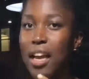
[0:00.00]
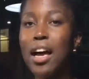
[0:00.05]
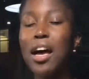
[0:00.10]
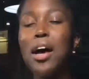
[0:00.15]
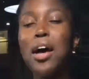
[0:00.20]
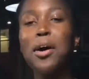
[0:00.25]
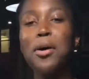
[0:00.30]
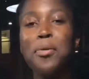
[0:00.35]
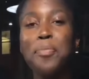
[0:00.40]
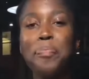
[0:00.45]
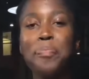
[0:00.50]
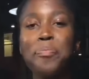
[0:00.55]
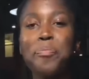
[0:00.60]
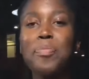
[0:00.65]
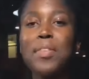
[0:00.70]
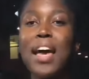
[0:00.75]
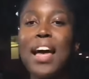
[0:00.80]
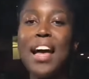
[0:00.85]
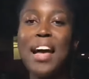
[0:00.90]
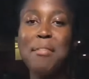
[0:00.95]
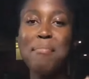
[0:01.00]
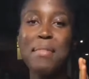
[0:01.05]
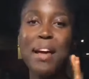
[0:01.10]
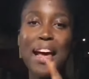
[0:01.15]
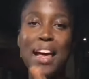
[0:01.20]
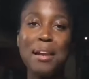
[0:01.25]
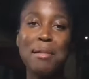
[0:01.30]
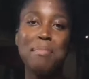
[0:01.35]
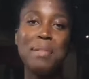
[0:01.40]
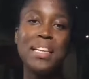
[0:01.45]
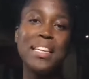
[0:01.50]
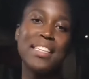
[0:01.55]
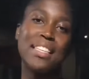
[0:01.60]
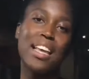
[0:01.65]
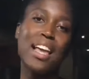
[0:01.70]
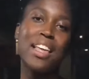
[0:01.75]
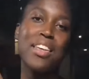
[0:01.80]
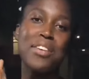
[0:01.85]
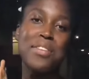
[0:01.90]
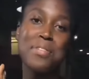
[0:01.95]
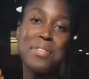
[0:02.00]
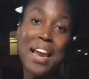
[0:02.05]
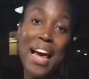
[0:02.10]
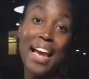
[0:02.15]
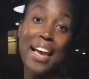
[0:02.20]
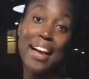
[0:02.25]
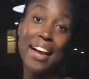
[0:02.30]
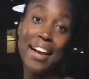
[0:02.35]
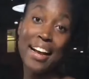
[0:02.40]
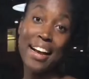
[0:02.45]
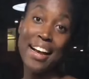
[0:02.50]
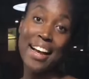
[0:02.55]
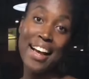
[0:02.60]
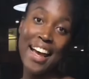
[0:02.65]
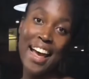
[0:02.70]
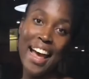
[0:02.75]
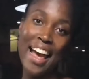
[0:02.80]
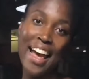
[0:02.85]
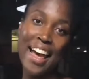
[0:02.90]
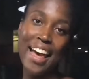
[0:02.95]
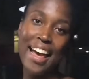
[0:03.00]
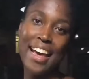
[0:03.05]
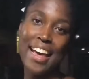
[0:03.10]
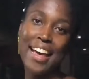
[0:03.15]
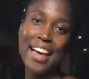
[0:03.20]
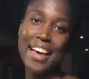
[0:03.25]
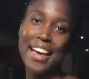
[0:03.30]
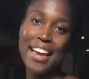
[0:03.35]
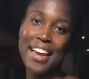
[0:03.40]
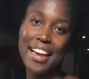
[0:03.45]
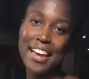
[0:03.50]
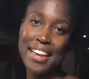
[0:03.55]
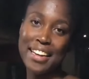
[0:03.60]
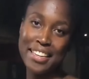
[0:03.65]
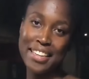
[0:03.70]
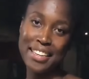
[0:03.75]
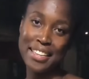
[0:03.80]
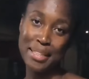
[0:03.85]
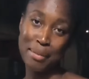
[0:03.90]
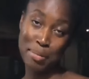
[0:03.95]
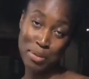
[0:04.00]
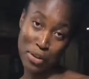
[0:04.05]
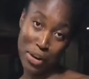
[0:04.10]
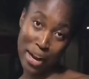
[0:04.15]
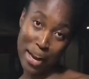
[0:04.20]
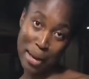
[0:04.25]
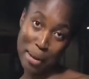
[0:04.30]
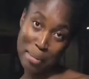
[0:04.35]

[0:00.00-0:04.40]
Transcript: oh, and please pay me like and subscribe